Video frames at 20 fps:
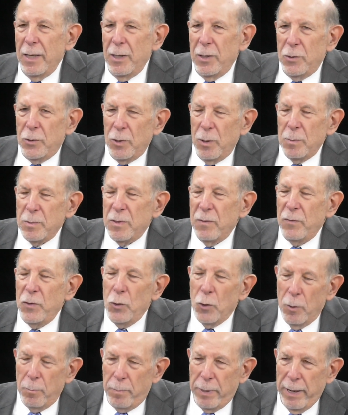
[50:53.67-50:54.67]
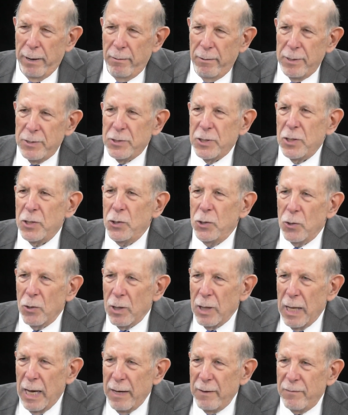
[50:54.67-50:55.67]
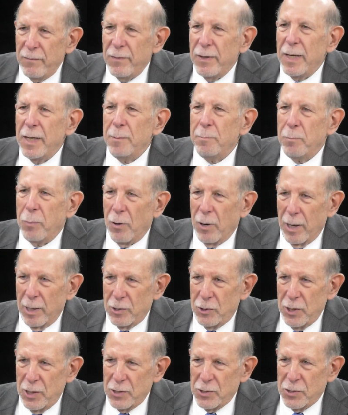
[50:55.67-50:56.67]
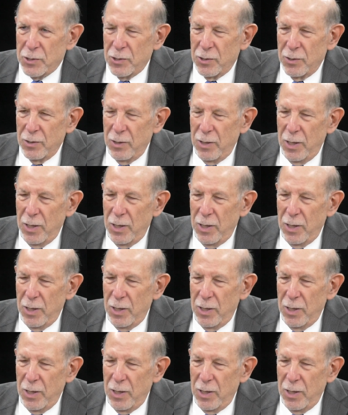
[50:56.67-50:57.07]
in terms of your parents and your life in Parkchester,